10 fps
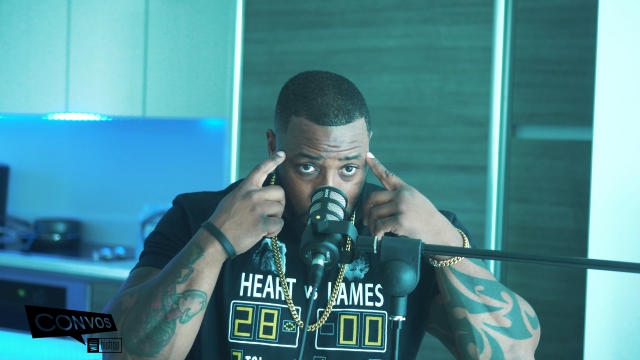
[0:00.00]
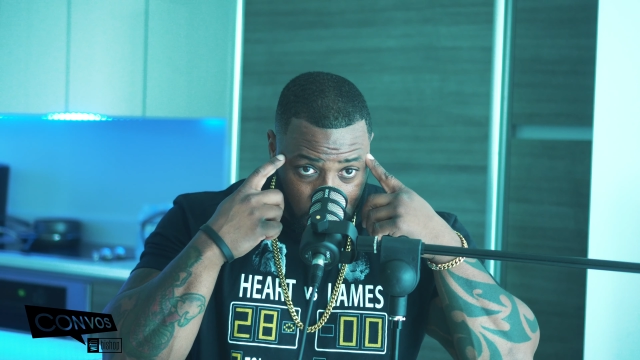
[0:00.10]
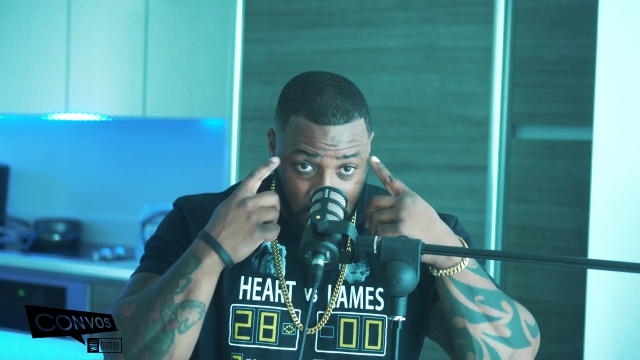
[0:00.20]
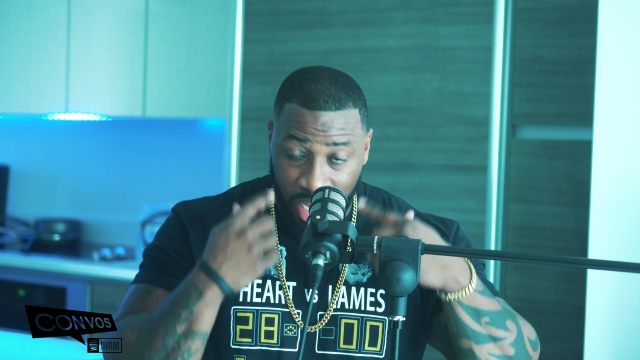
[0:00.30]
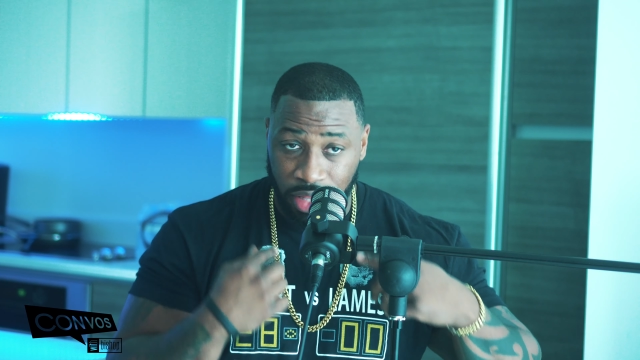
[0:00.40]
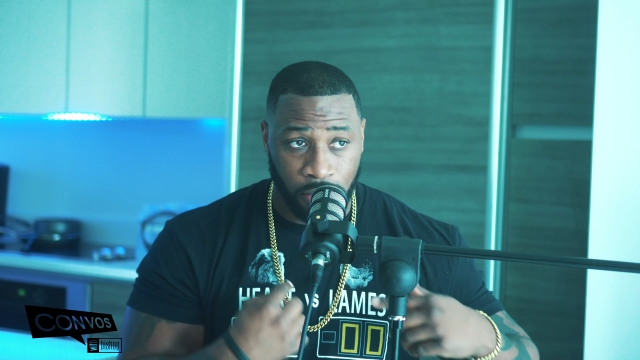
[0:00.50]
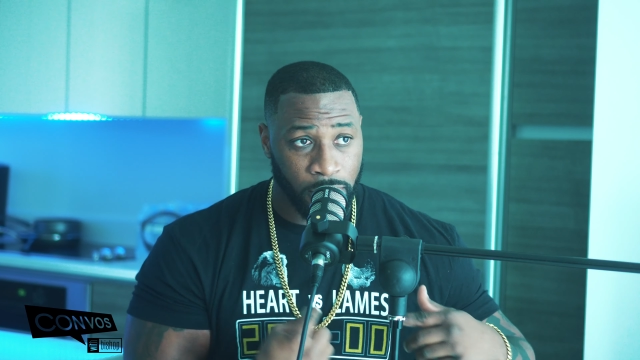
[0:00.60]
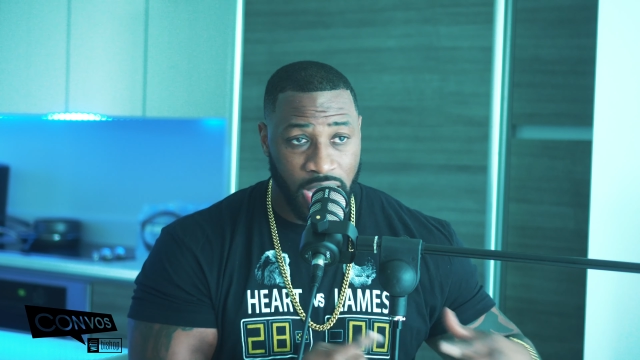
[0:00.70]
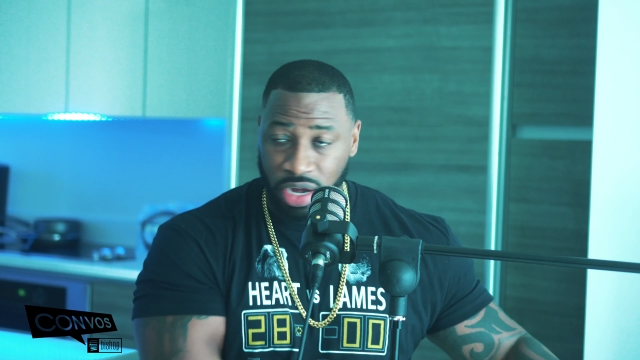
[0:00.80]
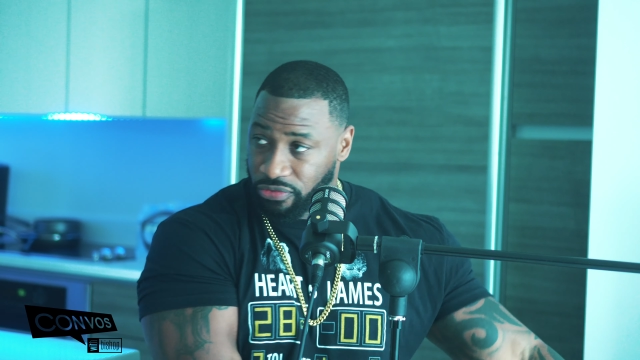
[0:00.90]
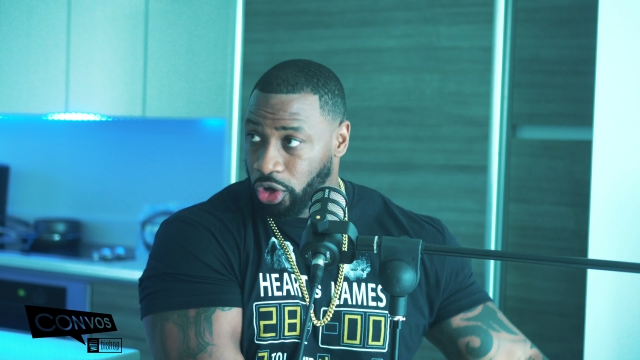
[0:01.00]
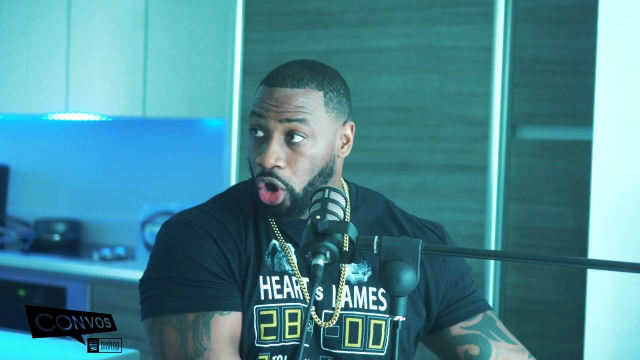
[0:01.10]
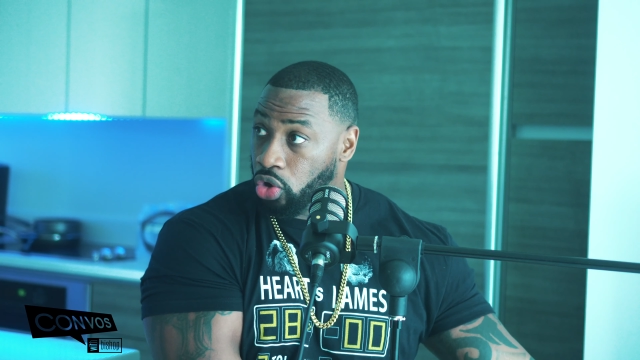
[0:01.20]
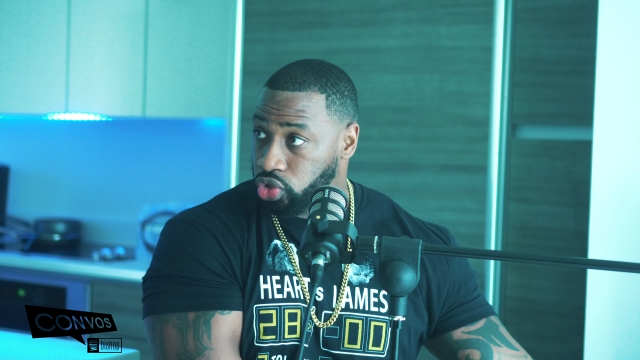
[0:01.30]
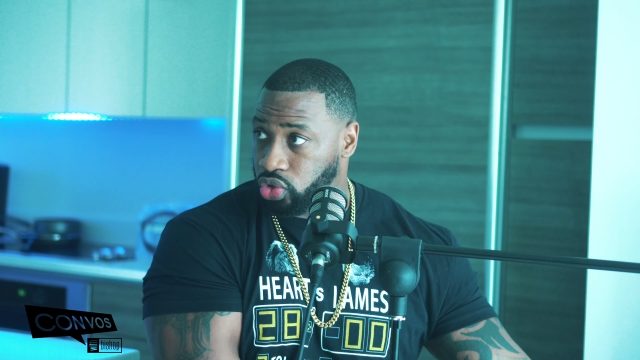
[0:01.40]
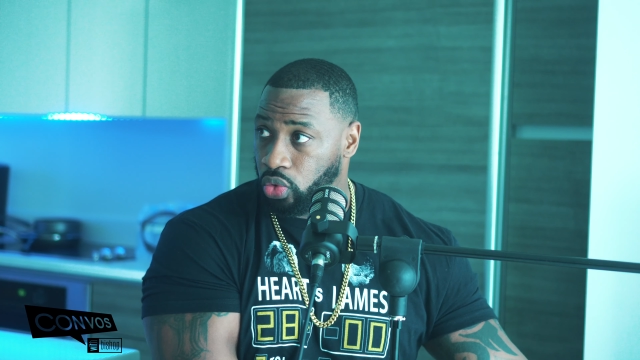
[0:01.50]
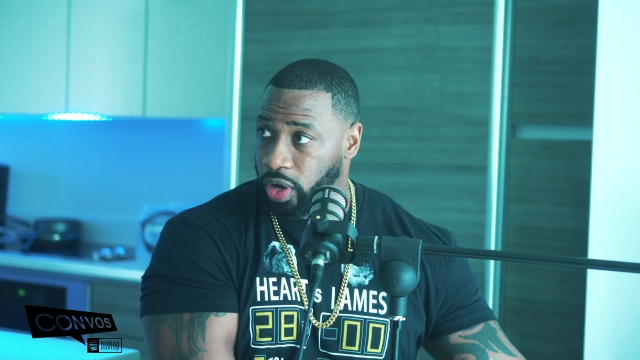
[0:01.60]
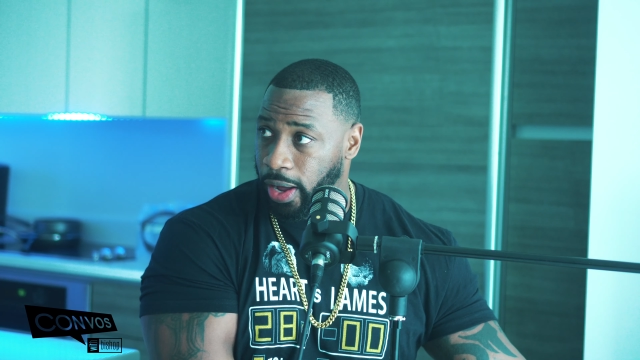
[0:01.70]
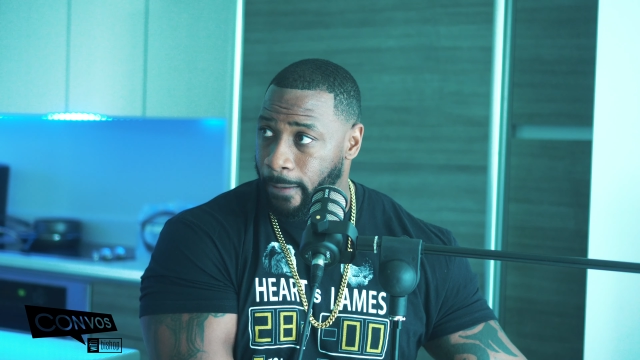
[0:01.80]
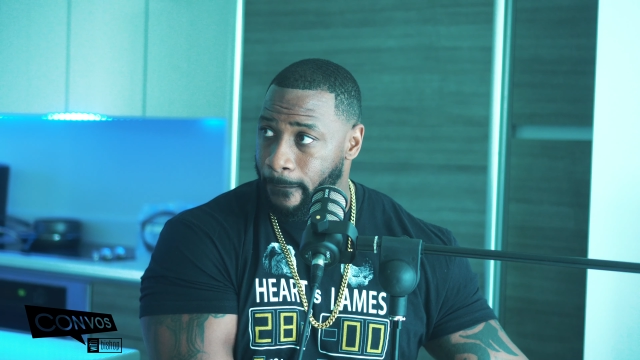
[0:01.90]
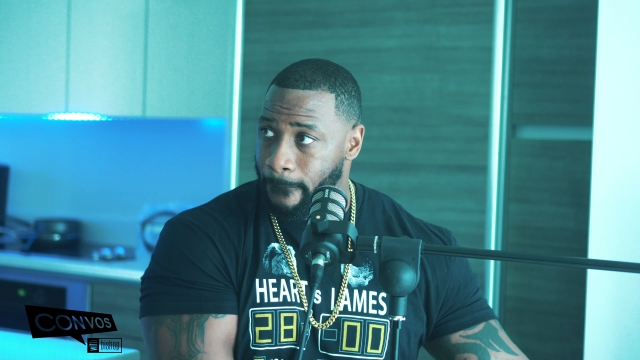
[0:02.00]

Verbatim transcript: set in the mind of the old school way